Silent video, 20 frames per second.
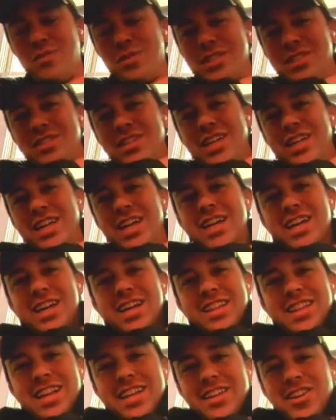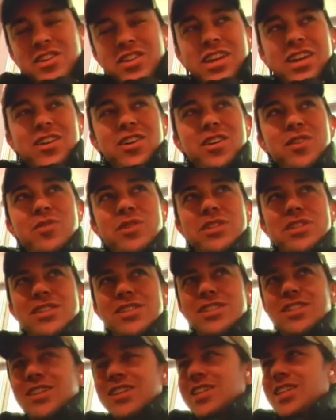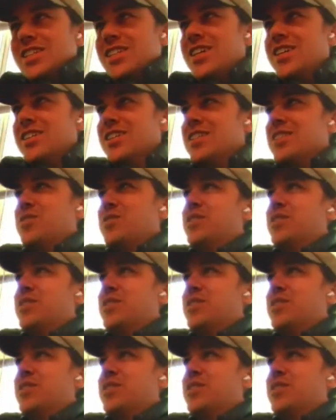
Yeah, yeah, yeah. They don't. They all want you to call it Doggy Coin.